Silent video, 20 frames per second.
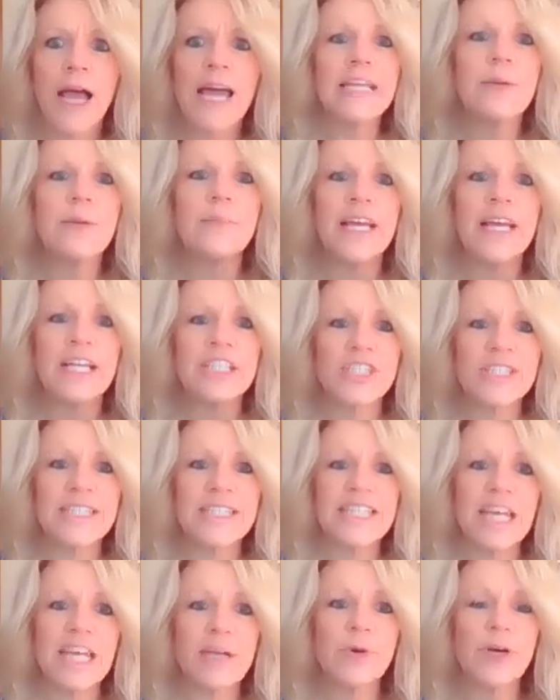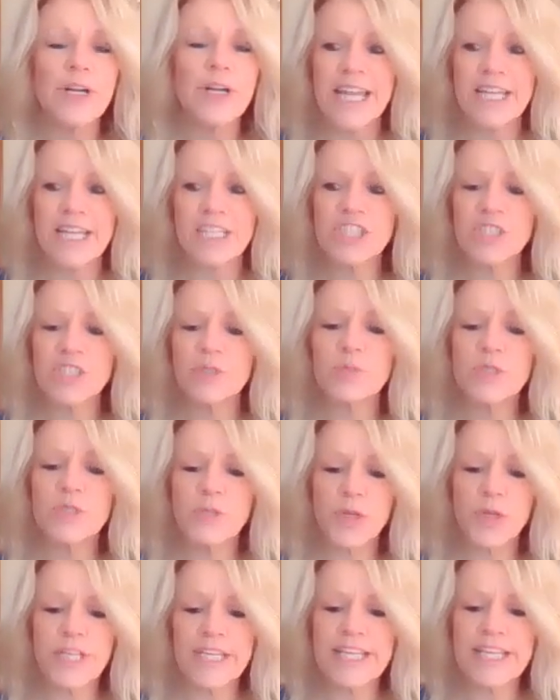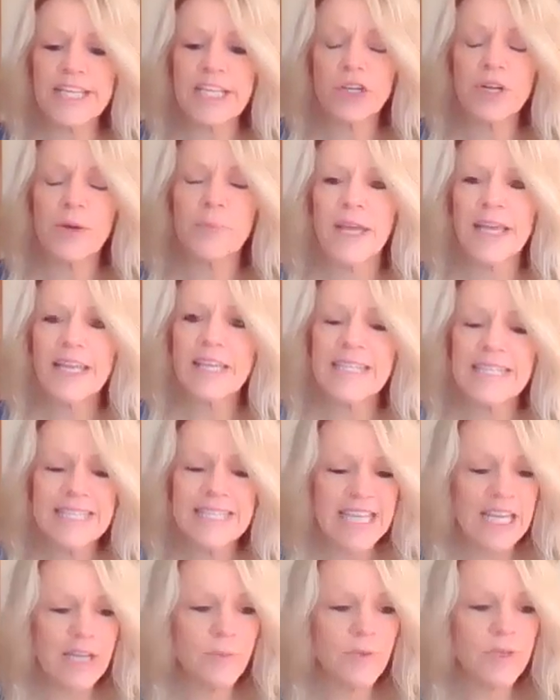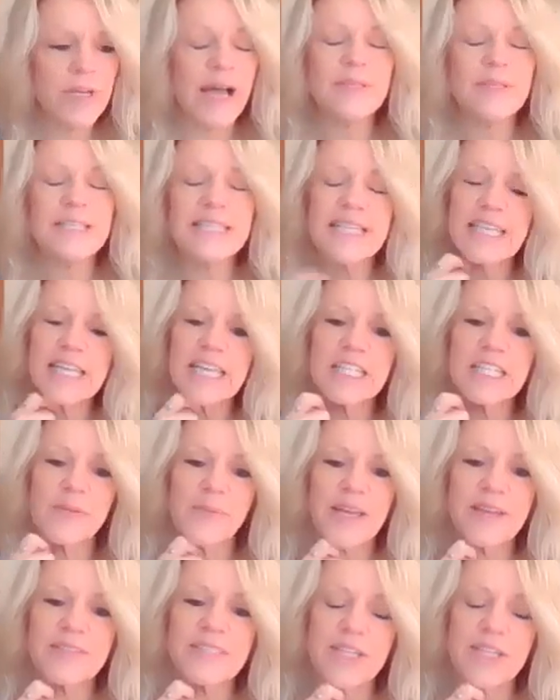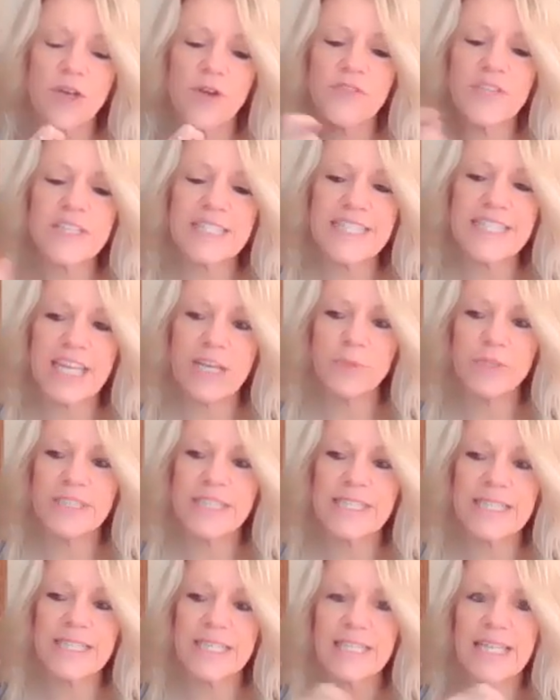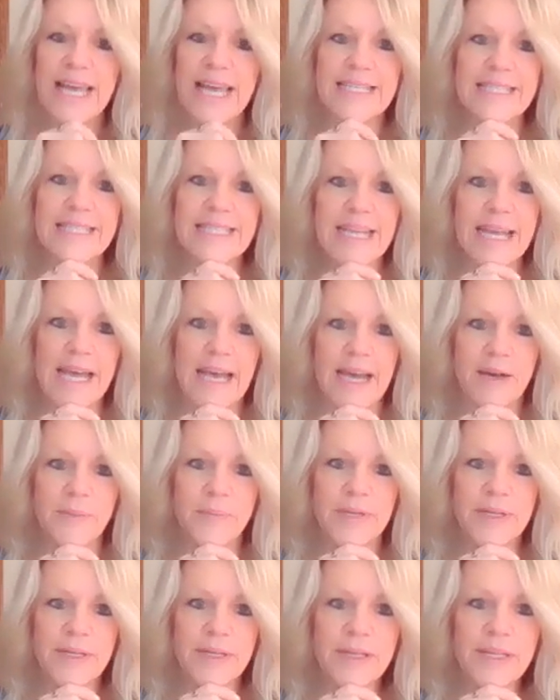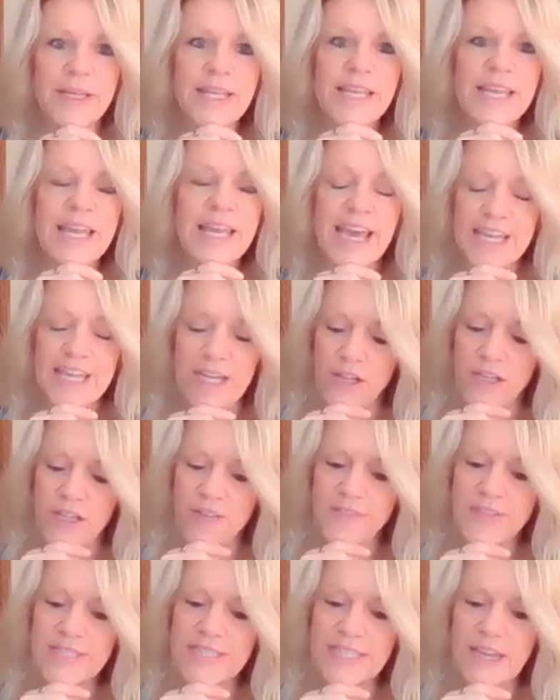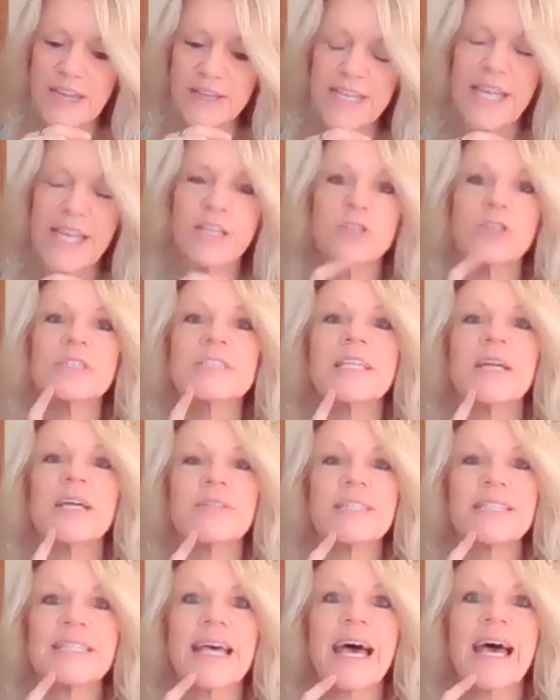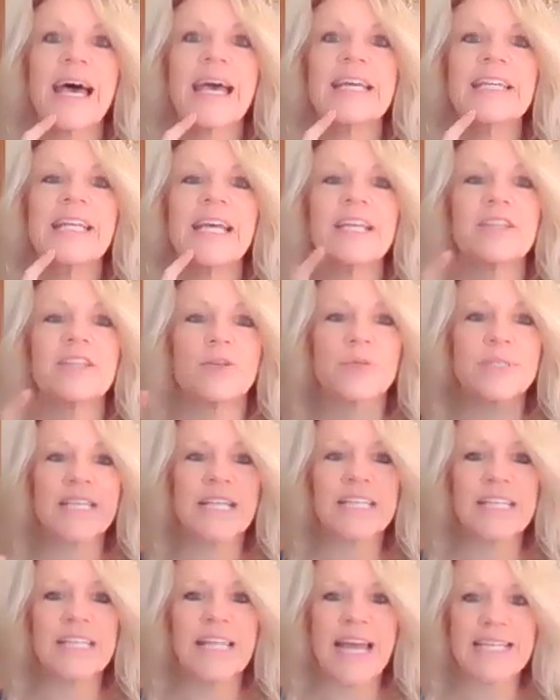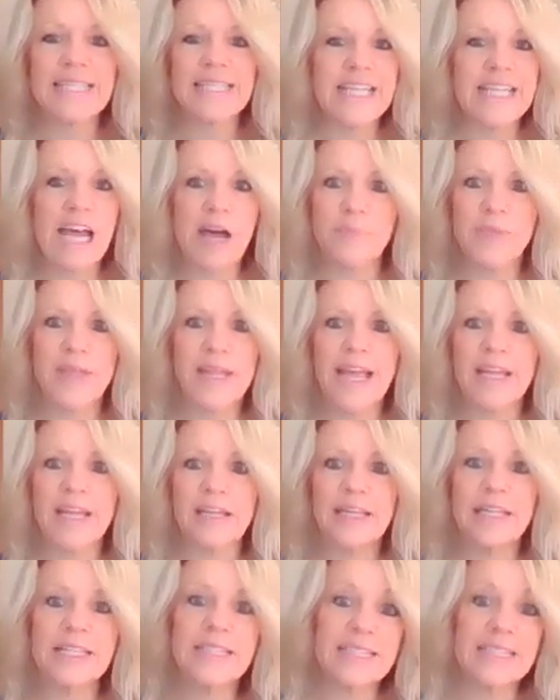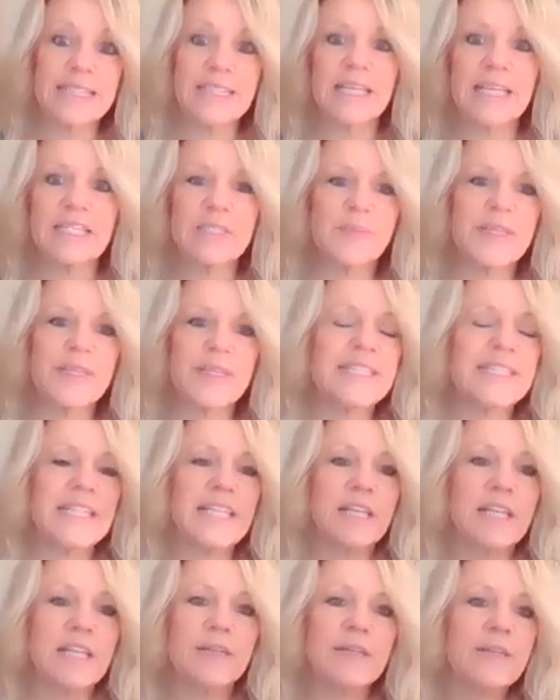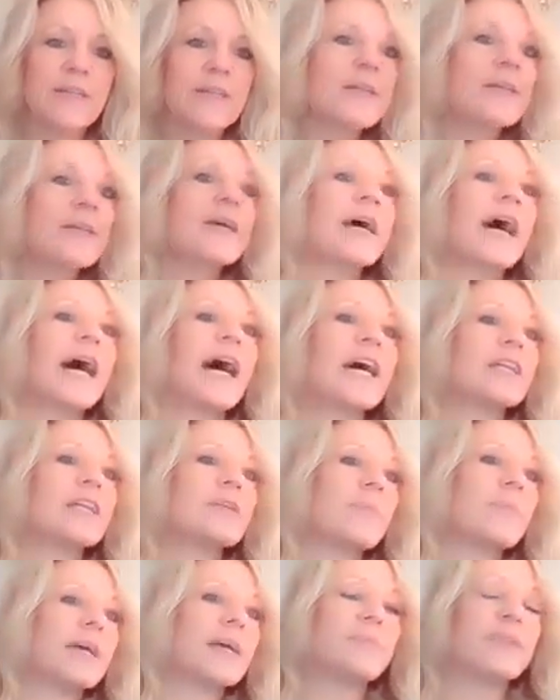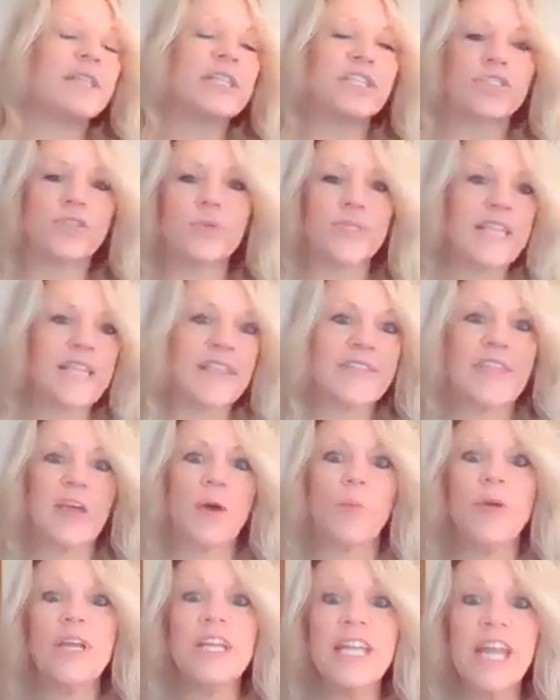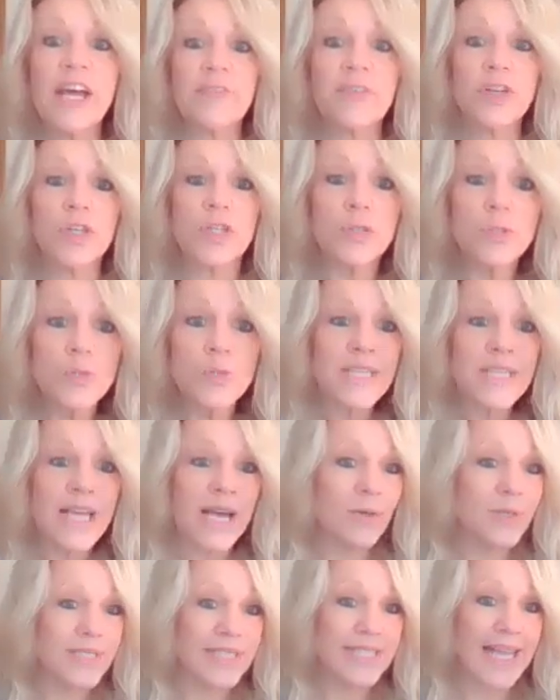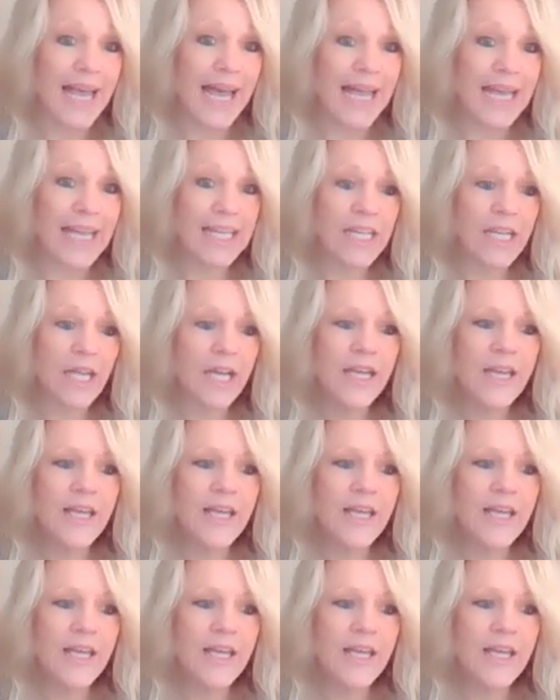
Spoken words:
And it matches the table. And as she was putting it here, I'm like, this table, I was thinking to myself, this table needs a glass top. And all of a sudden I looked outside and there was a glass top that it's been sitting on my bistro set that we never use outside.